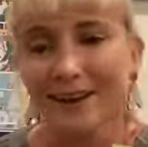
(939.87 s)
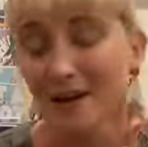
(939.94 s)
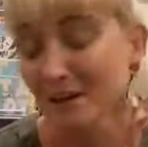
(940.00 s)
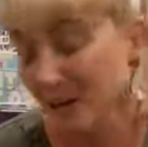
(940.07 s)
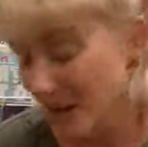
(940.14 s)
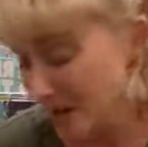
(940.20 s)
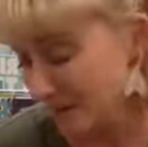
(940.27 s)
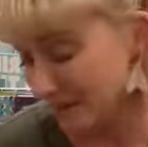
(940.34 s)
I
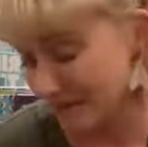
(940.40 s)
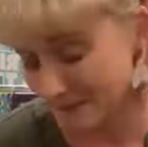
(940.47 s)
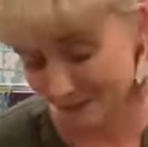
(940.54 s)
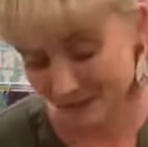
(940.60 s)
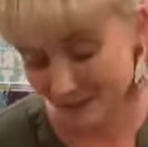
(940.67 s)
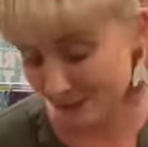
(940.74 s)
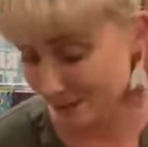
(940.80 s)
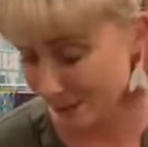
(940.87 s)
can't
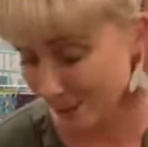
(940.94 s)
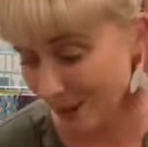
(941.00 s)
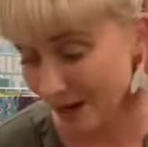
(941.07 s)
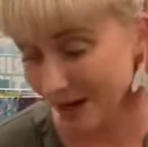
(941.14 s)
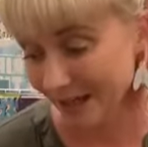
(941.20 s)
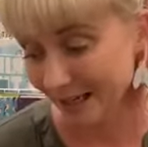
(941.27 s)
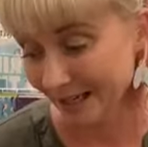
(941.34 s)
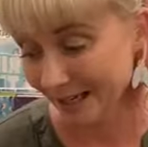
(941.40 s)
recommend it more
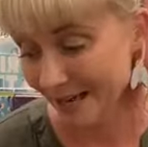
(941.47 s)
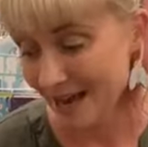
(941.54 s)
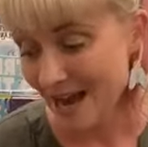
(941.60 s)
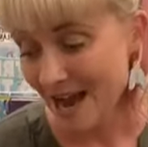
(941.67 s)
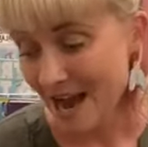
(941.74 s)
highly.